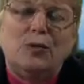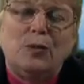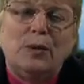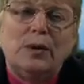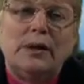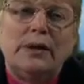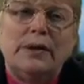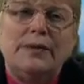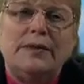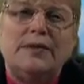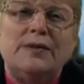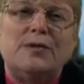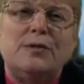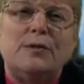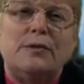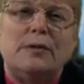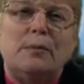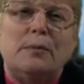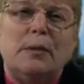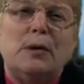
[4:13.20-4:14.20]
really
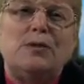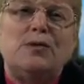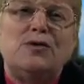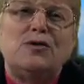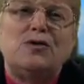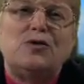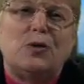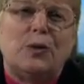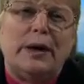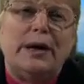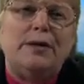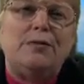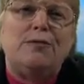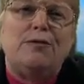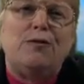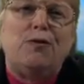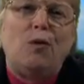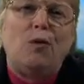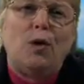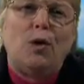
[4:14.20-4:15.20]
the most
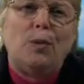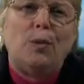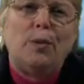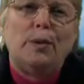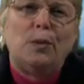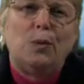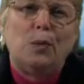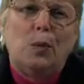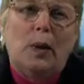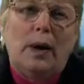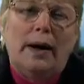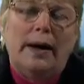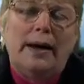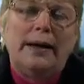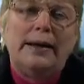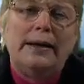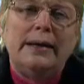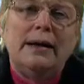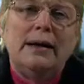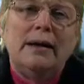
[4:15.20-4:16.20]
straightforward
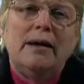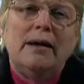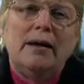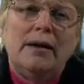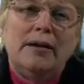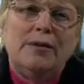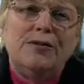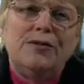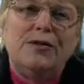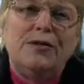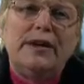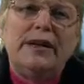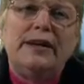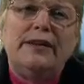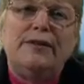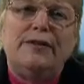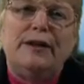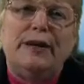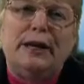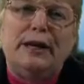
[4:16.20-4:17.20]
way of
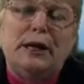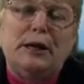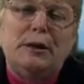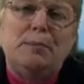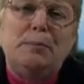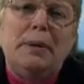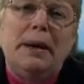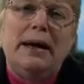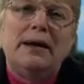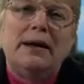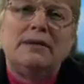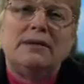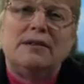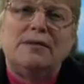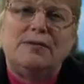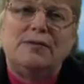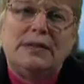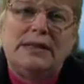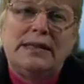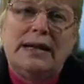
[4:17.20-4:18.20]
seeing the impact
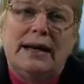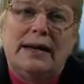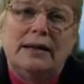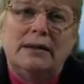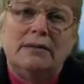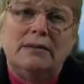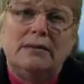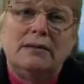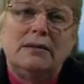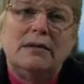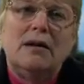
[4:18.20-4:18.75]
of debt